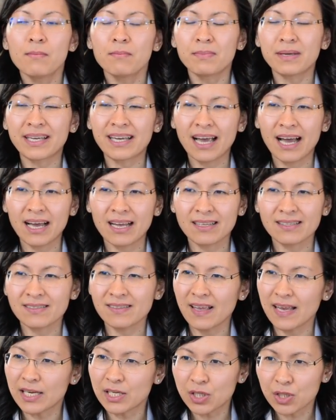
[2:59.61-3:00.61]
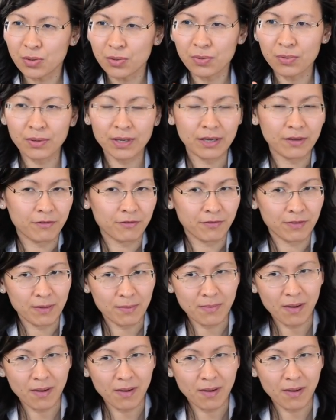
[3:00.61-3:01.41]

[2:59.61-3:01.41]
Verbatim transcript: because they do give them